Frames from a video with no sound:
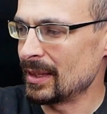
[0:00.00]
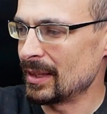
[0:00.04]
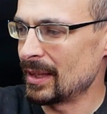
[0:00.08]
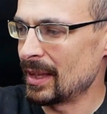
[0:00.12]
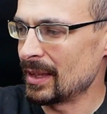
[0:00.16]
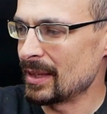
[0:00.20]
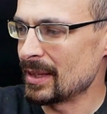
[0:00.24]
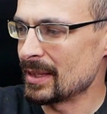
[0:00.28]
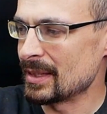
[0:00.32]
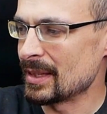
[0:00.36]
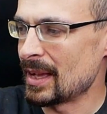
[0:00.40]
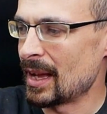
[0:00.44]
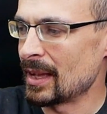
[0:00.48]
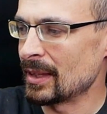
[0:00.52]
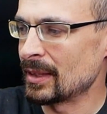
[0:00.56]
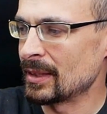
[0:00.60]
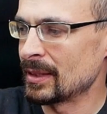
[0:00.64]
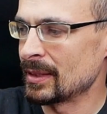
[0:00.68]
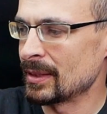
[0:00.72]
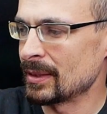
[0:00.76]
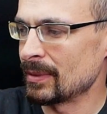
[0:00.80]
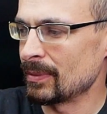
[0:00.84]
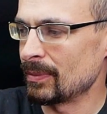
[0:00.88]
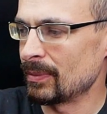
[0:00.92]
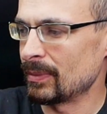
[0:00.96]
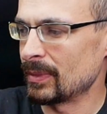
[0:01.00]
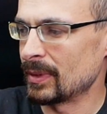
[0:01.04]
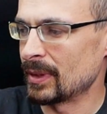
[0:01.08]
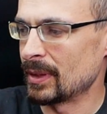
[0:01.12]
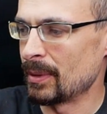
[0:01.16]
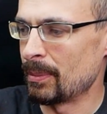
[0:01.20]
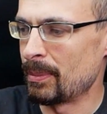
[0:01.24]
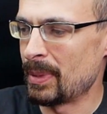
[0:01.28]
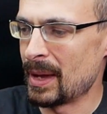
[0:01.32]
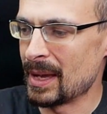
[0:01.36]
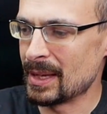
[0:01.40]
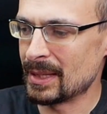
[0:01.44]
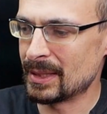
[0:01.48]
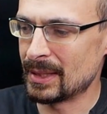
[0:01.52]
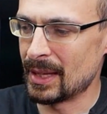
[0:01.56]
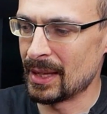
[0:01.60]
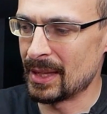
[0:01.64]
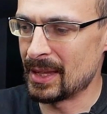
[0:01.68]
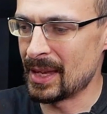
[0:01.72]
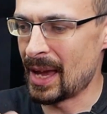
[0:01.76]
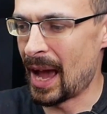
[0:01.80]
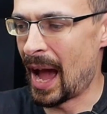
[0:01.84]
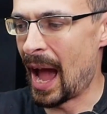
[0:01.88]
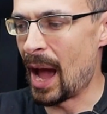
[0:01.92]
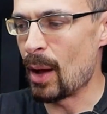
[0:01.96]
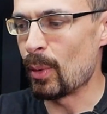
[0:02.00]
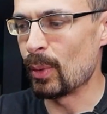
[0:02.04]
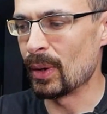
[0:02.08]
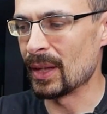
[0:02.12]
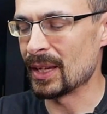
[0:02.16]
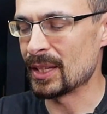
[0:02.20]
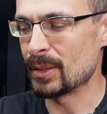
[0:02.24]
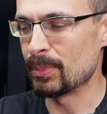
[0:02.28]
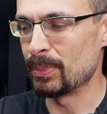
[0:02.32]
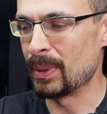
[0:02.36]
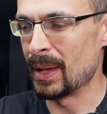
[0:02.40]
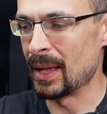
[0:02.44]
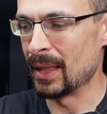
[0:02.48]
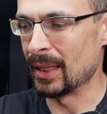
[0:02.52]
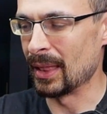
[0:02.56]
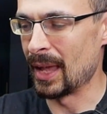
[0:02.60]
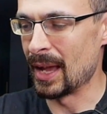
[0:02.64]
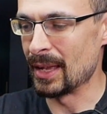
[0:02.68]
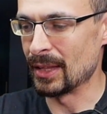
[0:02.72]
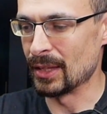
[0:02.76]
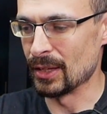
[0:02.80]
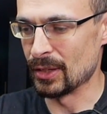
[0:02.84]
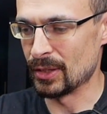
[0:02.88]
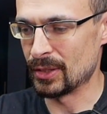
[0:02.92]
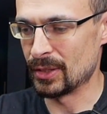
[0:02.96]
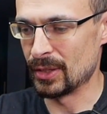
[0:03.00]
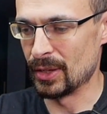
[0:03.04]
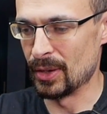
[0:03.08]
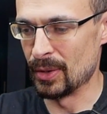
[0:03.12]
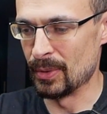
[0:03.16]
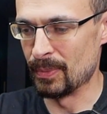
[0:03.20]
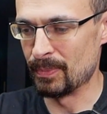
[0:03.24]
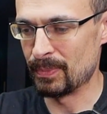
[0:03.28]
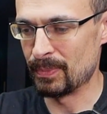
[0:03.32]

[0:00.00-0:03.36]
that is not the best idea. I will explain later. So